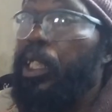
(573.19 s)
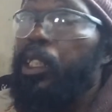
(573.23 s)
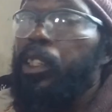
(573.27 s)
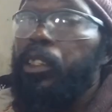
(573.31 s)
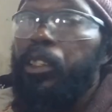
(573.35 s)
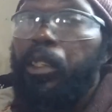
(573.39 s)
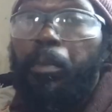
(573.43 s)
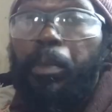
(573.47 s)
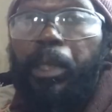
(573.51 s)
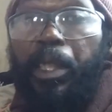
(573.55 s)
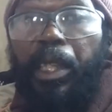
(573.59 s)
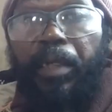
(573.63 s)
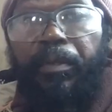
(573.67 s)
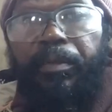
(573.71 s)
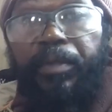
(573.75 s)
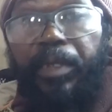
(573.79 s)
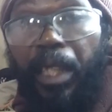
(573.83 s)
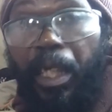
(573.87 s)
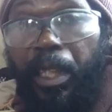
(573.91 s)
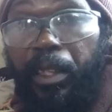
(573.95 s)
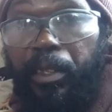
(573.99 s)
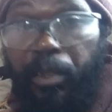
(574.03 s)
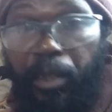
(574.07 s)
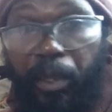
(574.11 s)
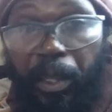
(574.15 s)
So I give
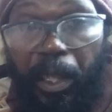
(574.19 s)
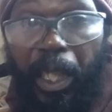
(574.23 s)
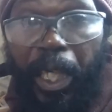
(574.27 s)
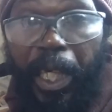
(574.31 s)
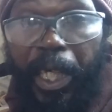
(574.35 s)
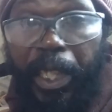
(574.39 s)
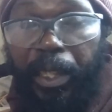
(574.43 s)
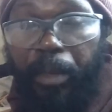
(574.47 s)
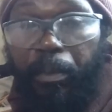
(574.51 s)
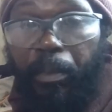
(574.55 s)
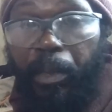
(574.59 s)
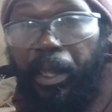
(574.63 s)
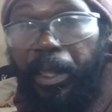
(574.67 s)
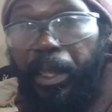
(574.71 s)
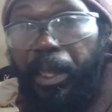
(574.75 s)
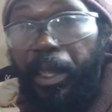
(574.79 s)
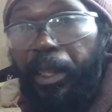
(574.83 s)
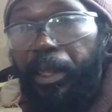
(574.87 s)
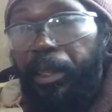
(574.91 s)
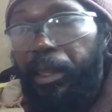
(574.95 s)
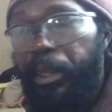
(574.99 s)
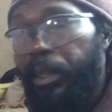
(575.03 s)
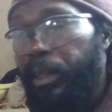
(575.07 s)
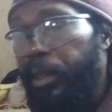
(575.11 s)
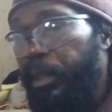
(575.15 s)
thanks to the item
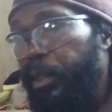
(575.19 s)
again.